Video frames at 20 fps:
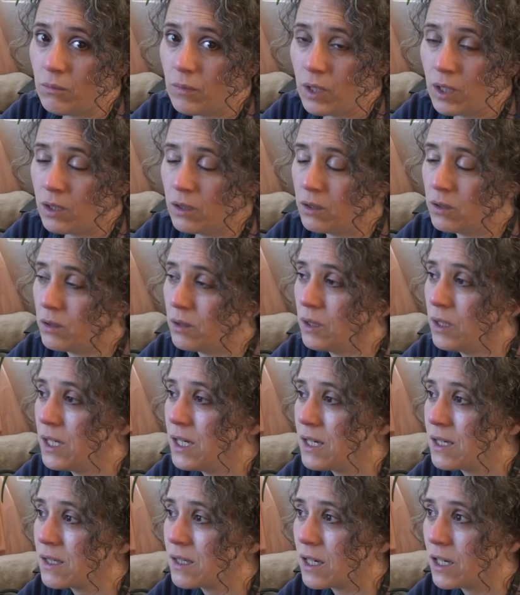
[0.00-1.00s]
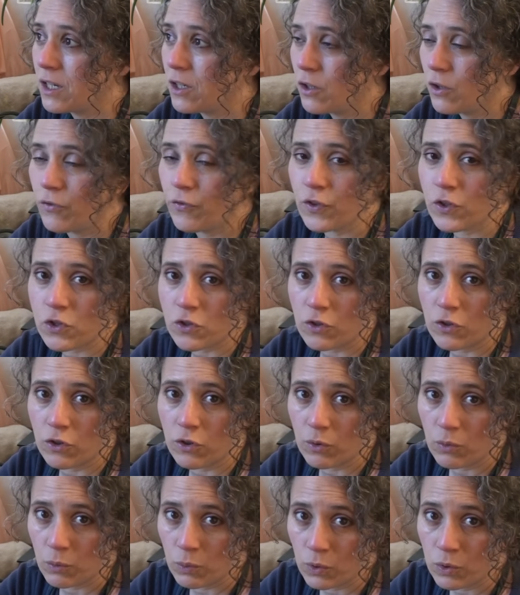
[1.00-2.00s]
or at least I know for sure,
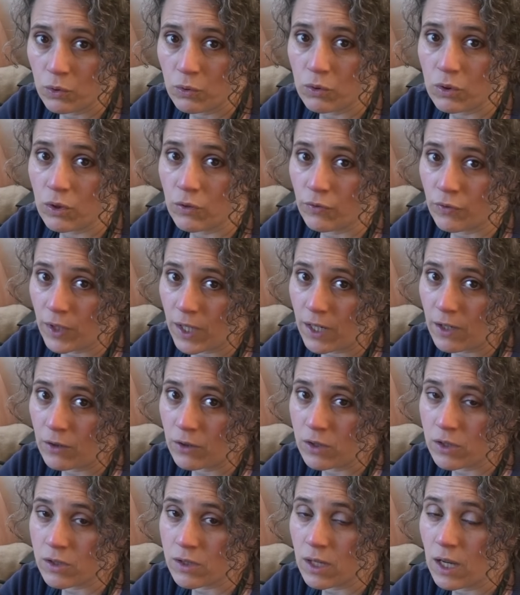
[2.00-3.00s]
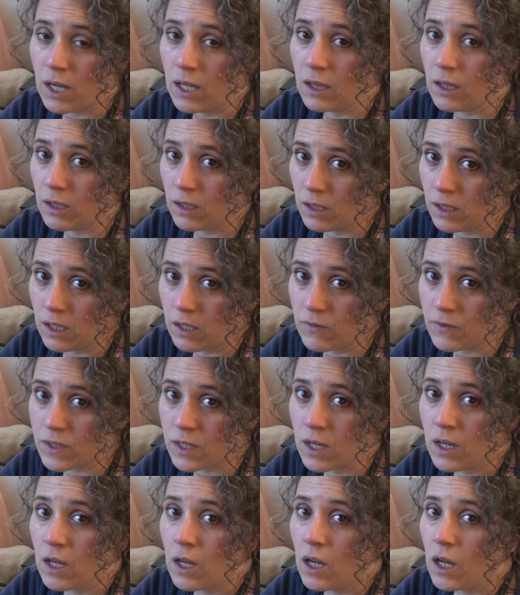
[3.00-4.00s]
the root, the flowers, and the leaves.